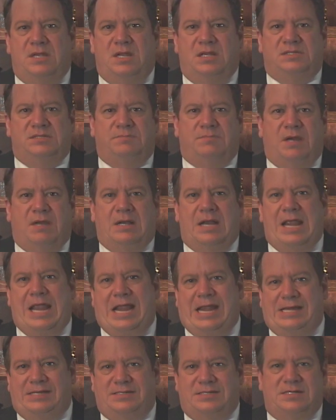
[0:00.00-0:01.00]
it's about
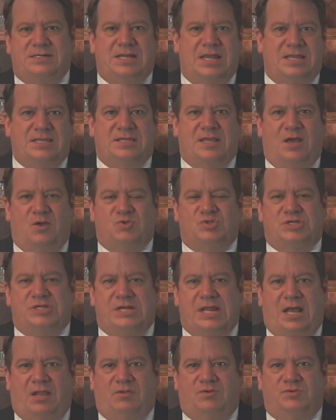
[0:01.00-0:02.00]
eight to ten
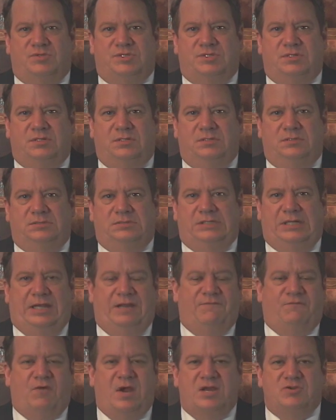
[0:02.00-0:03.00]
thousand dollars
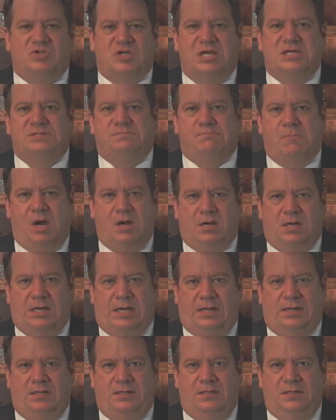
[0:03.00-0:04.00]
in franchise
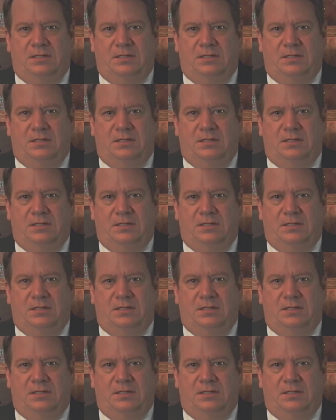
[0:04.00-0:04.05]
marketing